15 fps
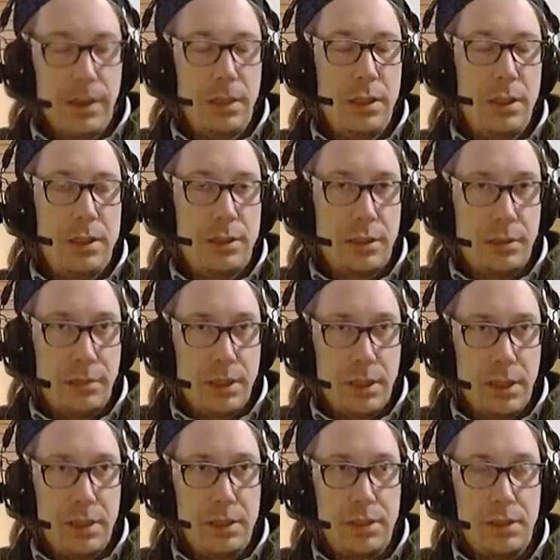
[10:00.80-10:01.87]
it's gonna be
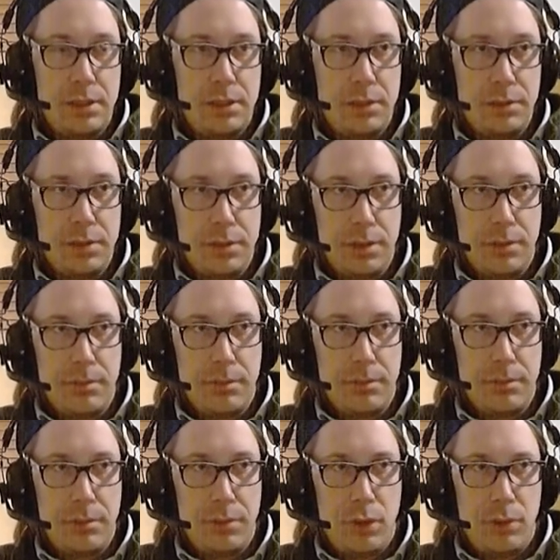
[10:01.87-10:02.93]
nice. It was a
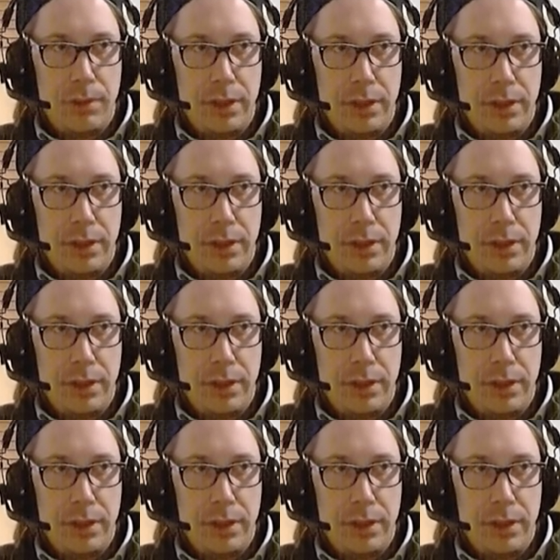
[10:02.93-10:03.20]
mulberry